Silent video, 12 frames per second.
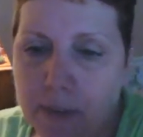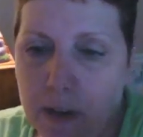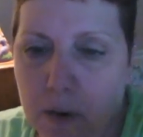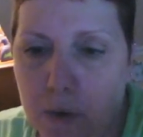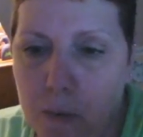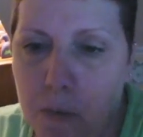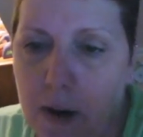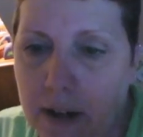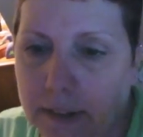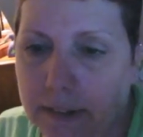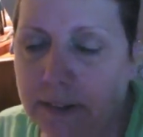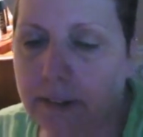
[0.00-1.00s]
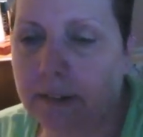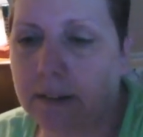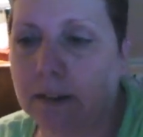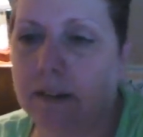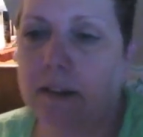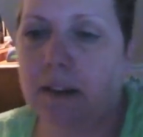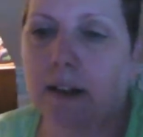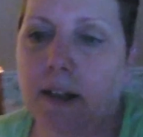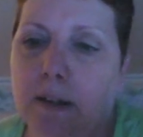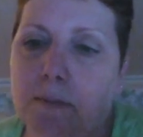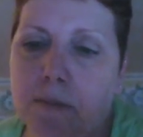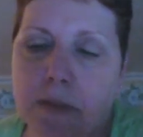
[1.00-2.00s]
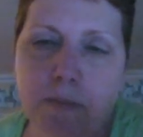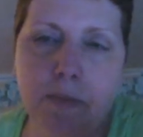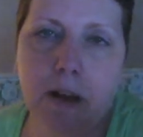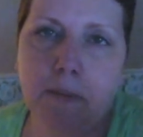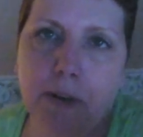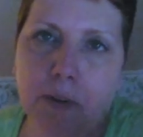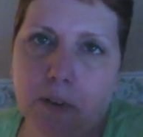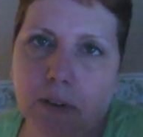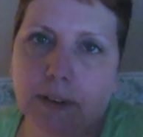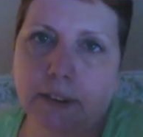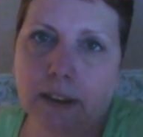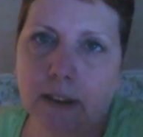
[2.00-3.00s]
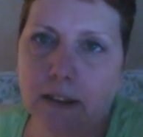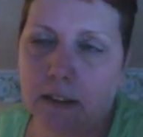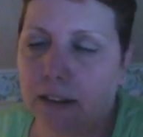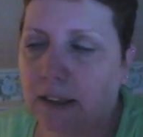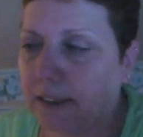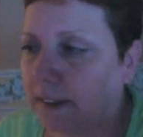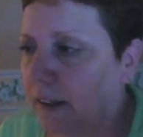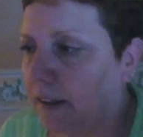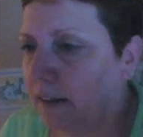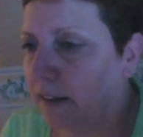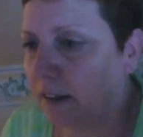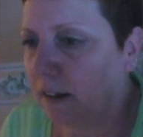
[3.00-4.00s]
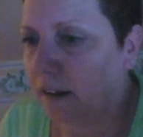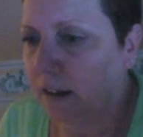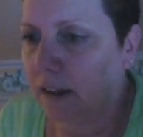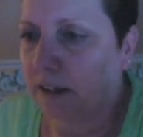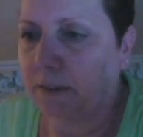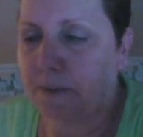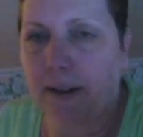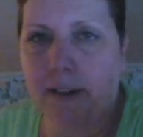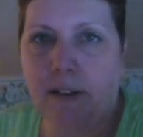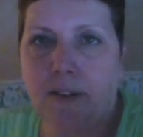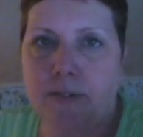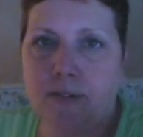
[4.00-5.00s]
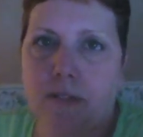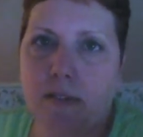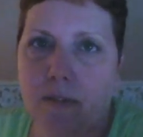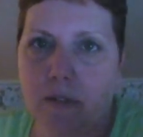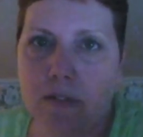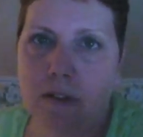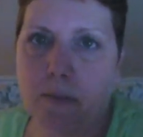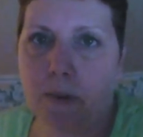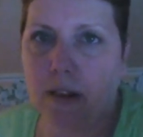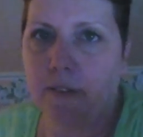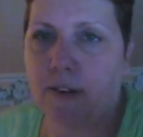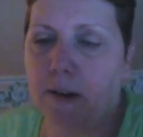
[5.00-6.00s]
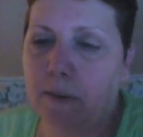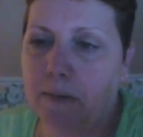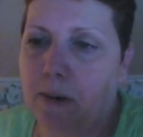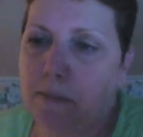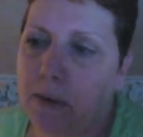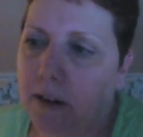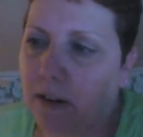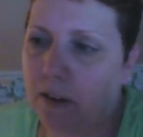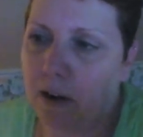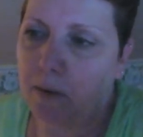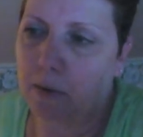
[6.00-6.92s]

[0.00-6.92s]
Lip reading: what. Sometime in August, I think they said. Depending if some other family member can go